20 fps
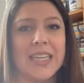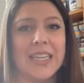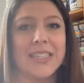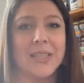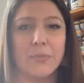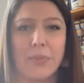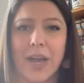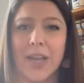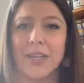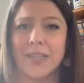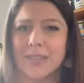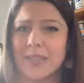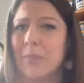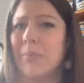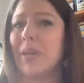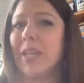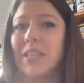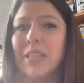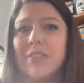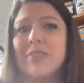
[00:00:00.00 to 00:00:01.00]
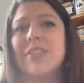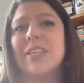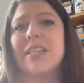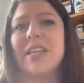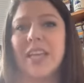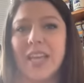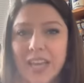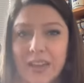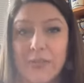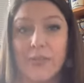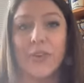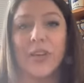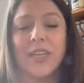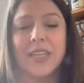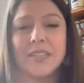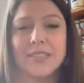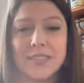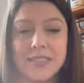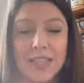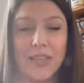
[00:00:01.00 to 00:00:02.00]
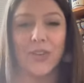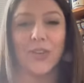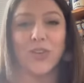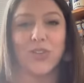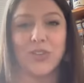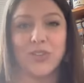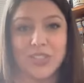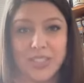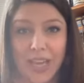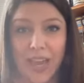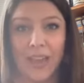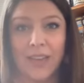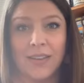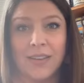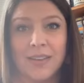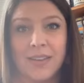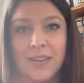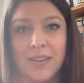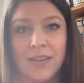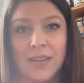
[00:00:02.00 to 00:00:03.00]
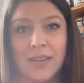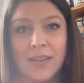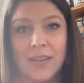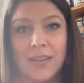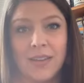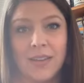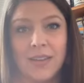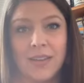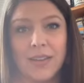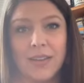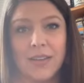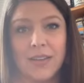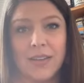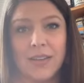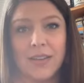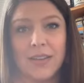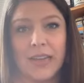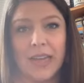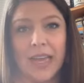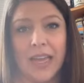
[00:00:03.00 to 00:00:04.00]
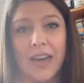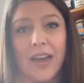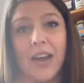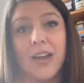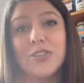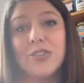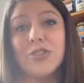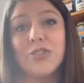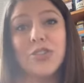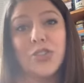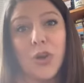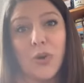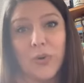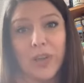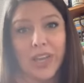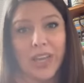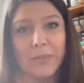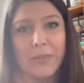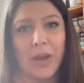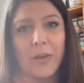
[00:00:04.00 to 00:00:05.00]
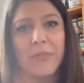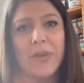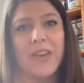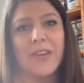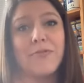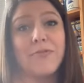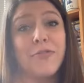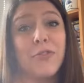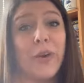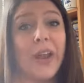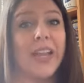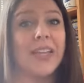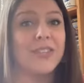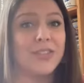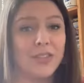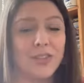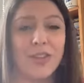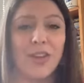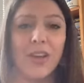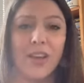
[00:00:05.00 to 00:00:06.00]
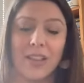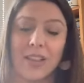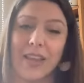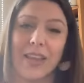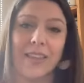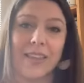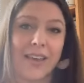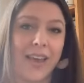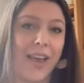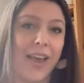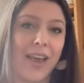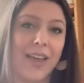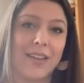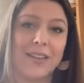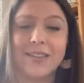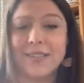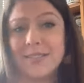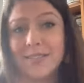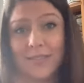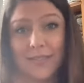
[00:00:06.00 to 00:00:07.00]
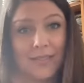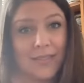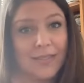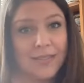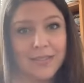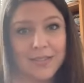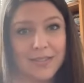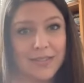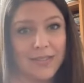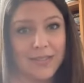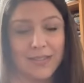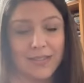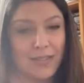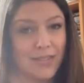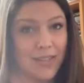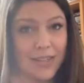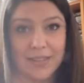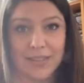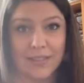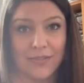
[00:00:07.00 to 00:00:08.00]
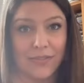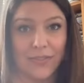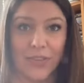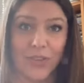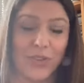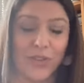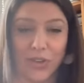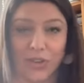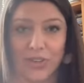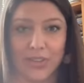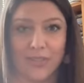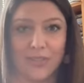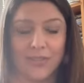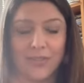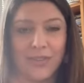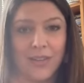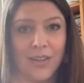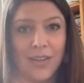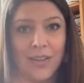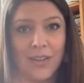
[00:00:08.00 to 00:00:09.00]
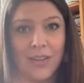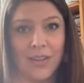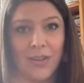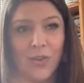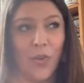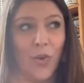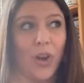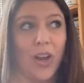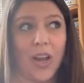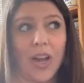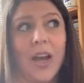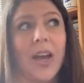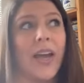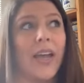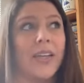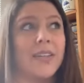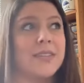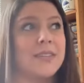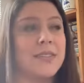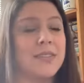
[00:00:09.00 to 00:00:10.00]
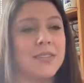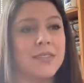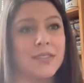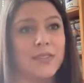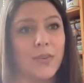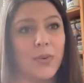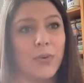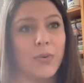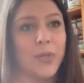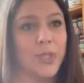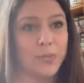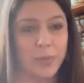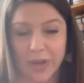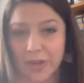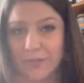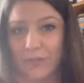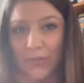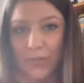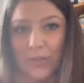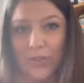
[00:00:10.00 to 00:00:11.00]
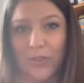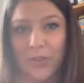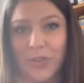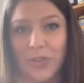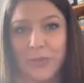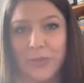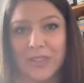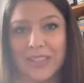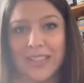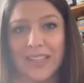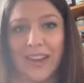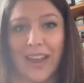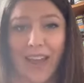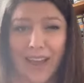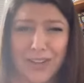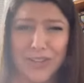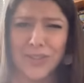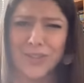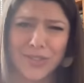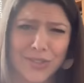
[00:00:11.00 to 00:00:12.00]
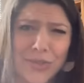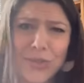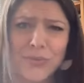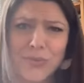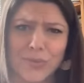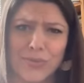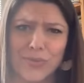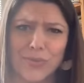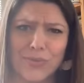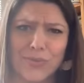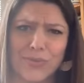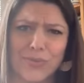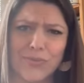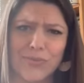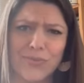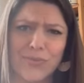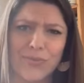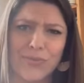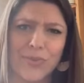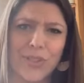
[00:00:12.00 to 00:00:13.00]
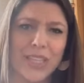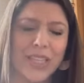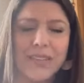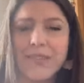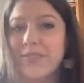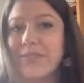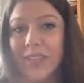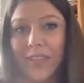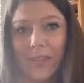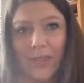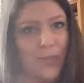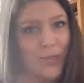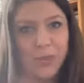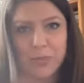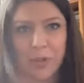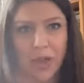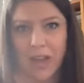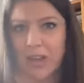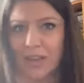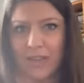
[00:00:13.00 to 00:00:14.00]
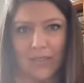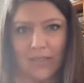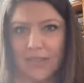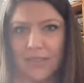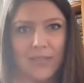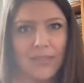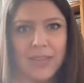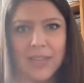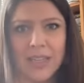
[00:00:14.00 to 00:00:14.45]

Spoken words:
is a body somebody lives in every single day. And us joking about being afraid to look like that doesn't feel good or kind or respectful to the humans that actually do live in those bodies.